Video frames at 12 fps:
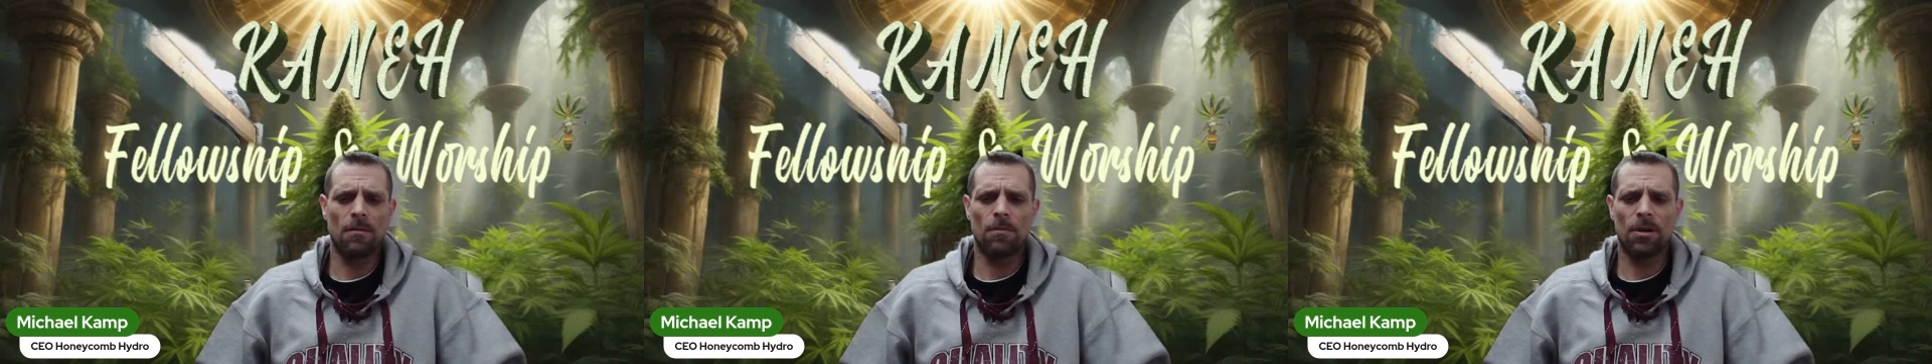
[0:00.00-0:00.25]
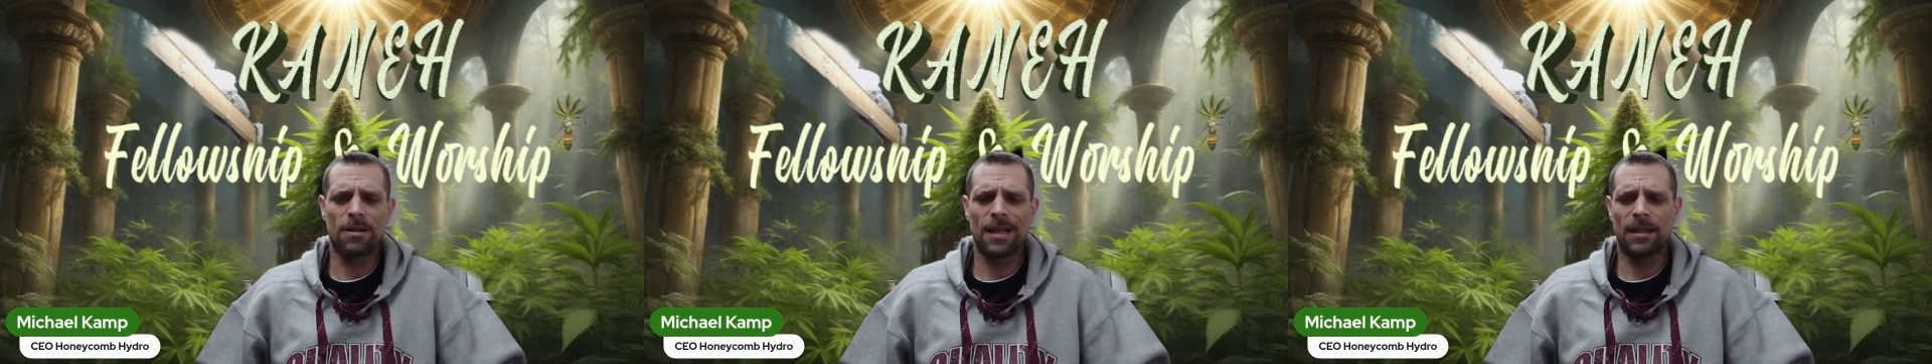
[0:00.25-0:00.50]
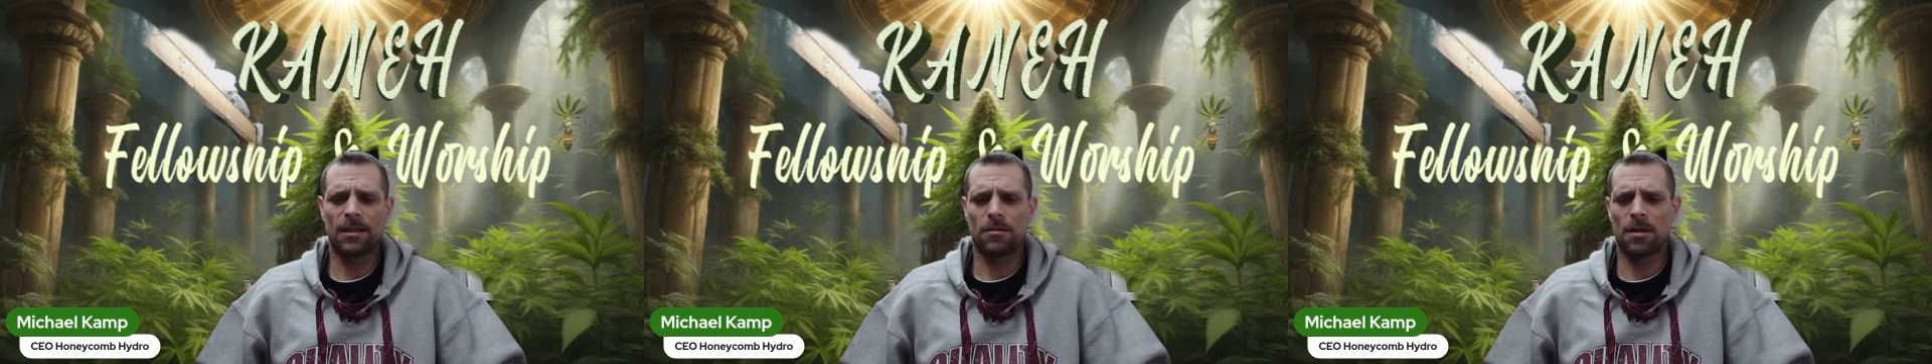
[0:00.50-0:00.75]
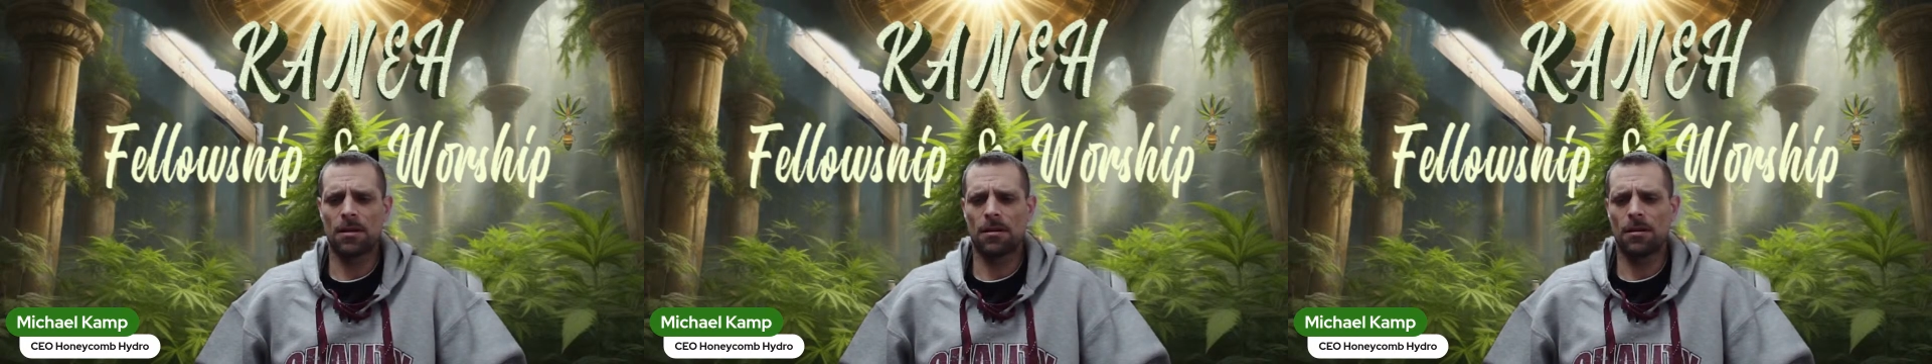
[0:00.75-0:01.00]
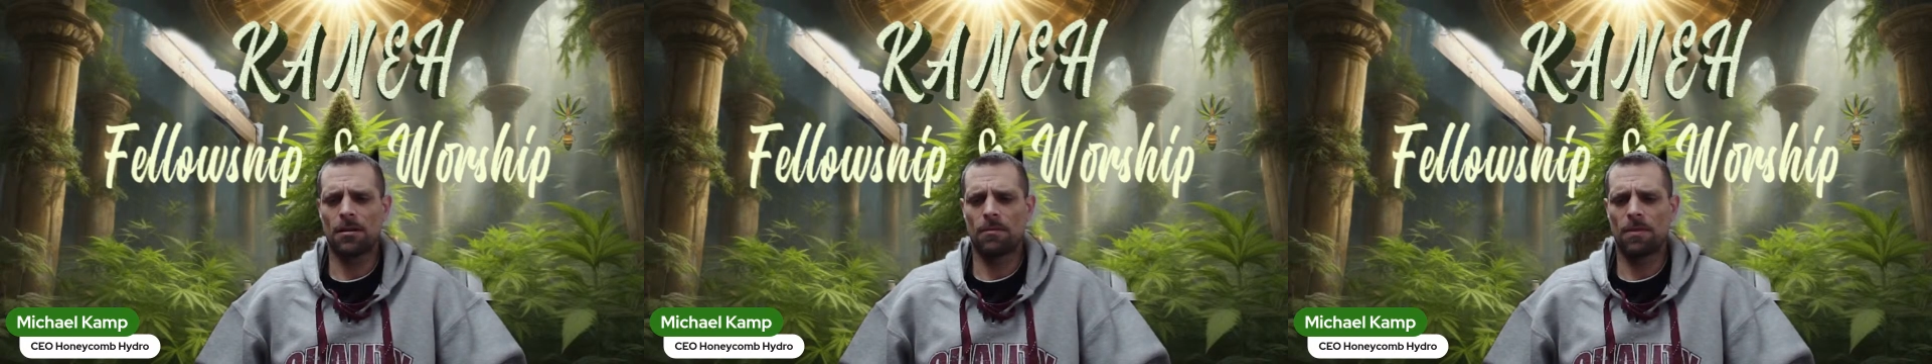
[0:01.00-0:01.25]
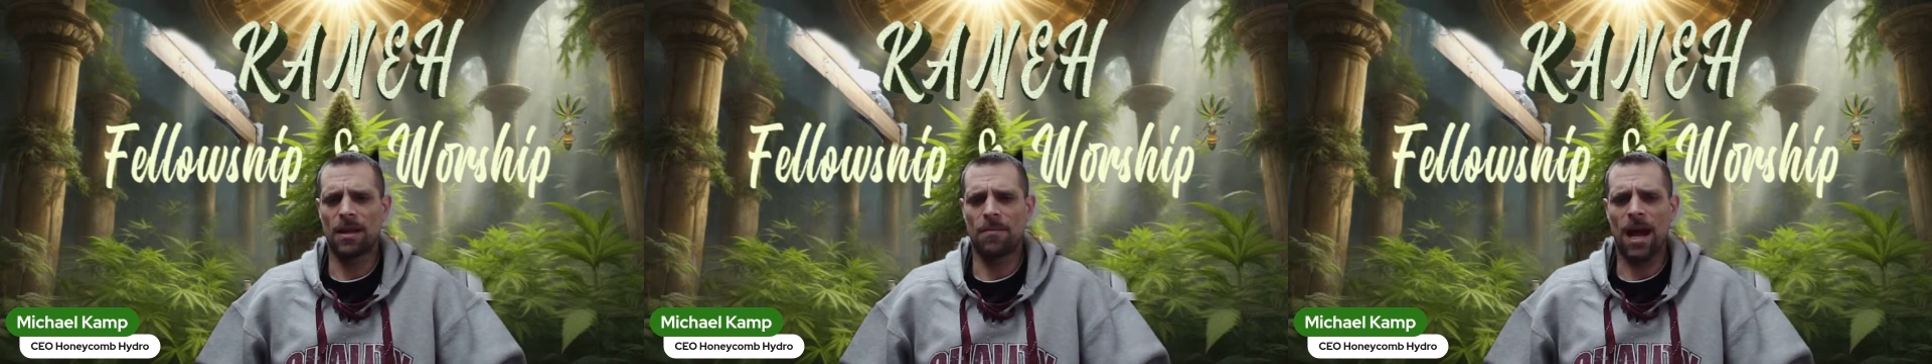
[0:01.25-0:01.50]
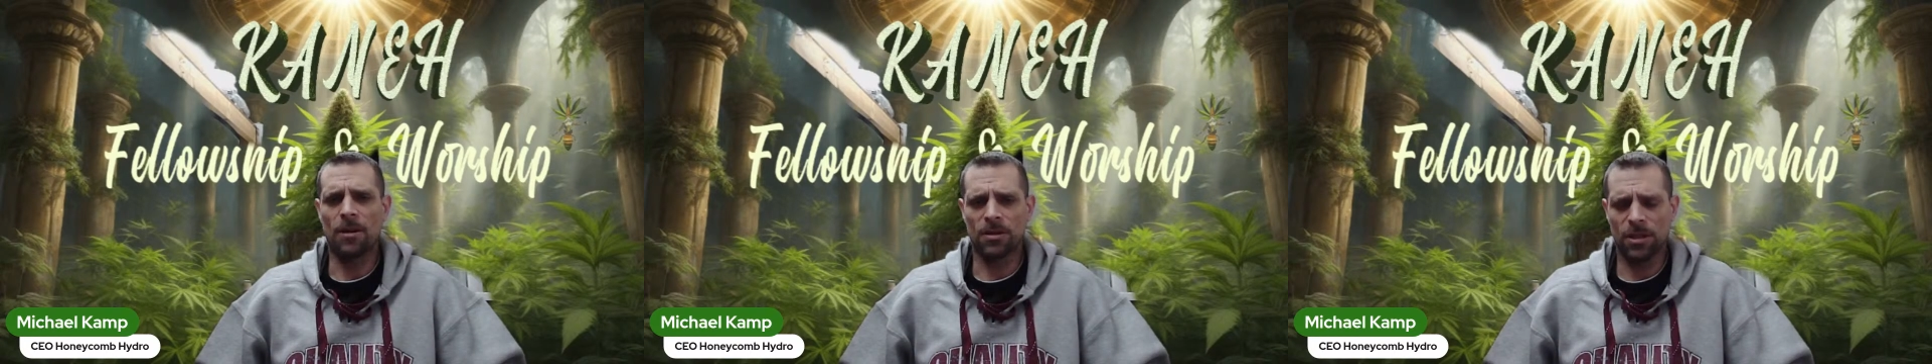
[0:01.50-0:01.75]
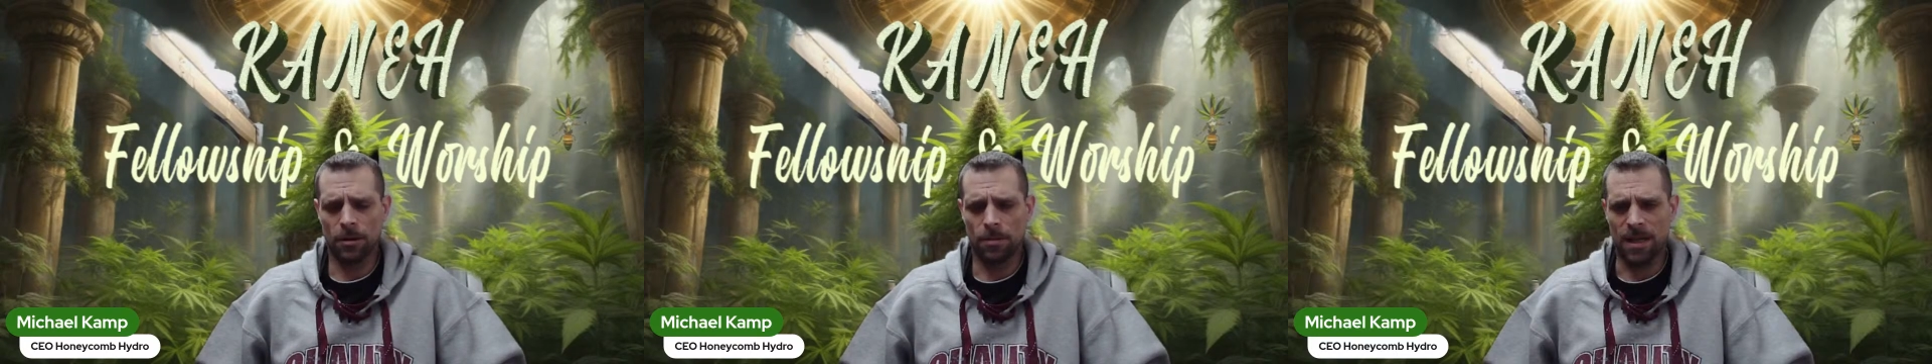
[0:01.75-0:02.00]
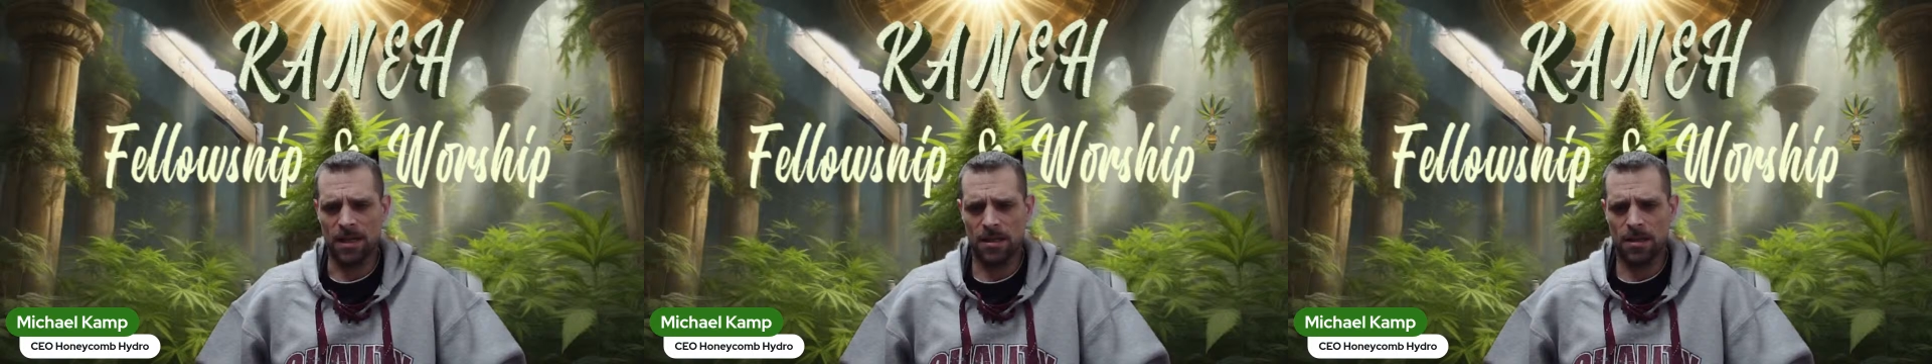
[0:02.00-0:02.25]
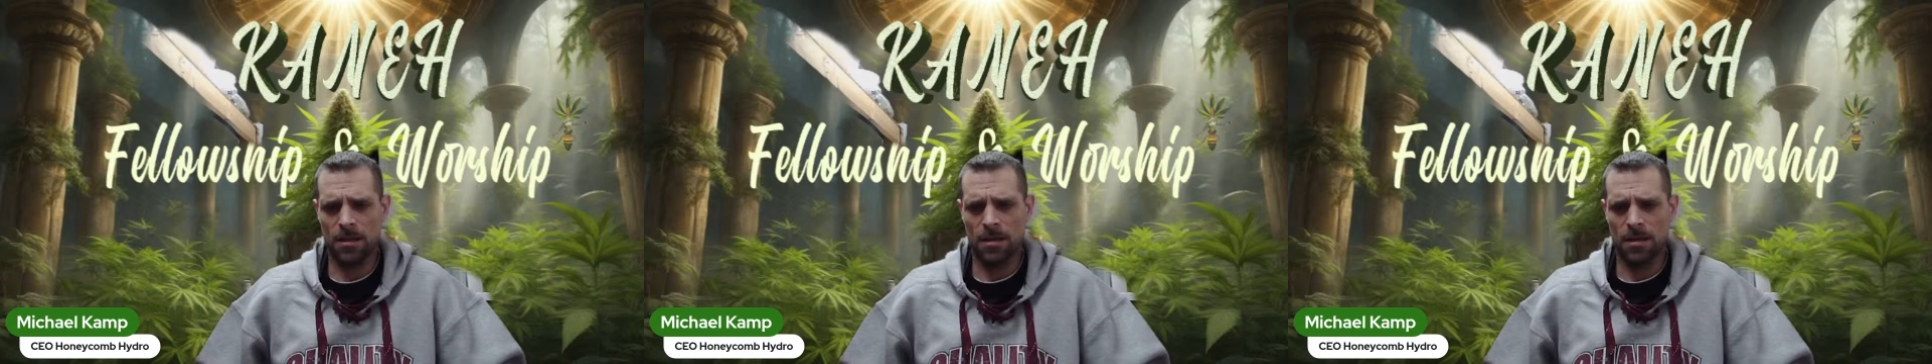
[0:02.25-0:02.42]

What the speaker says: protectorant, being monoterpenes.